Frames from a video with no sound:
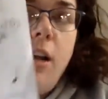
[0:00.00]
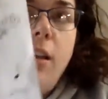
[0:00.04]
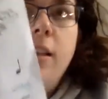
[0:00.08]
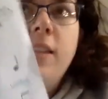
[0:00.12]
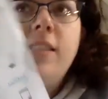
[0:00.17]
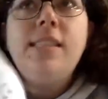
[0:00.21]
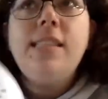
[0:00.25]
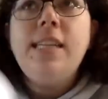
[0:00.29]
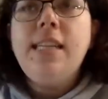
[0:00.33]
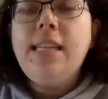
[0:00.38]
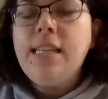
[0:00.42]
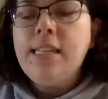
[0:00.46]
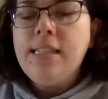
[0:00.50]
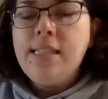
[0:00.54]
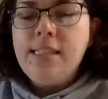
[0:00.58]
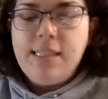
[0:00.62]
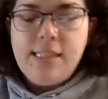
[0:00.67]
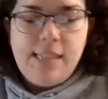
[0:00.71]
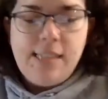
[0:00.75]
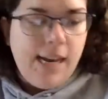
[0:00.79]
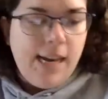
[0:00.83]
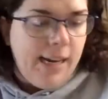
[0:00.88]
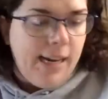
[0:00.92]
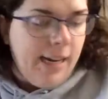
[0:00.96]
Let's see the
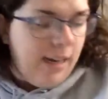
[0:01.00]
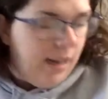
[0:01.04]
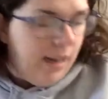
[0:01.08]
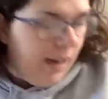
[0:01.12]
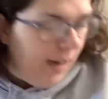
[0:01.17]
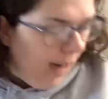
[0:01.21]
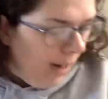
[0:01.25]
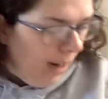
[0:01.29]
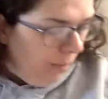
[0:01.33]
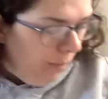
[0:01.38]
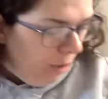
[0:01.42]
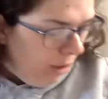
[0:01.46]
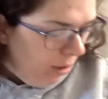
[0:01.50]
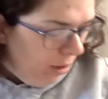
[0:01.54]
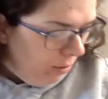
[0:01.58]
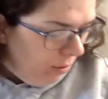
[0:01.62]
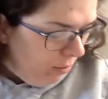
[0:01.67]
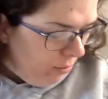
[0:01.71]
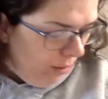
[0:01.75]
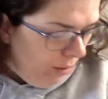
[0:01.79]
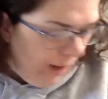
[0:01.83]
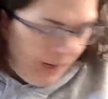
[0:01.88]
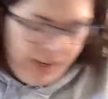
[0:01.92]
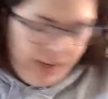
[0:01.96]
second line. I'm going to
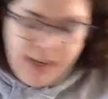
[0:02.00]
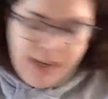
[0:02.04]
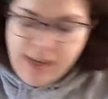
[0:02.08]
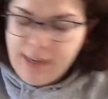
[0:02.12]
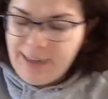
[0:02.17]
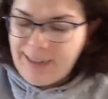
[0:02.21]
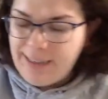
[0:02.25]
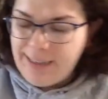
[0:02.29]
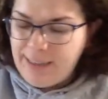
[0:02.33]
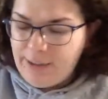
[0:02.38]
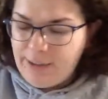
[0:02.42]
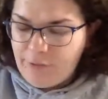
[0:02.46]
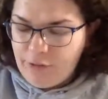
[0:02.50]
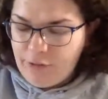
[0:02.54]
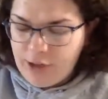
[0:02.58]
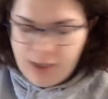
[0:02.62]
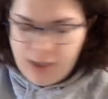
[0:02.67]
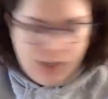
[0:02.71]
write it in a different